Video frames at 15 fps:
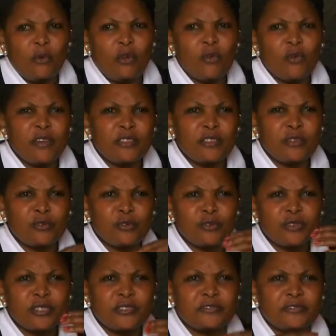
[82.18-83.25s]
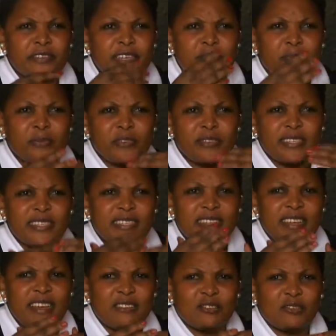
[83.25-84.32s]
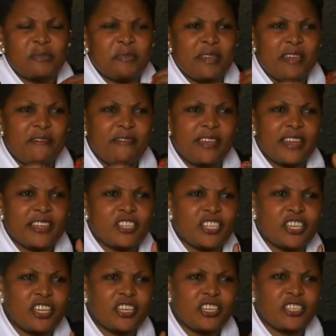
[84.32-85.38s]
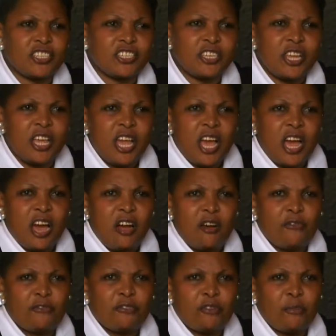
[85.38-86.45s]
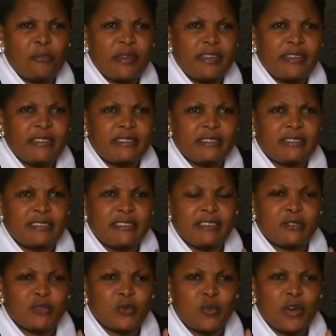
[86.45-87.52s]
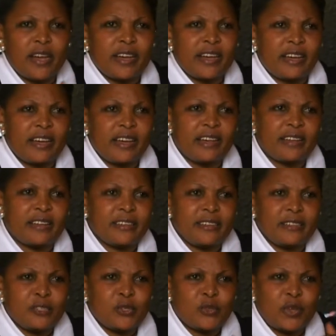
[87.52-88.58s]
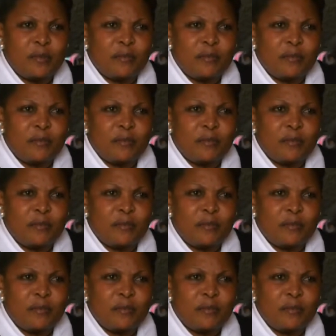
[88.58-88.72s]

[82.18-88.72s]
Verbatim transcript: We went through different procedures and behavior change, how from a sex worker to a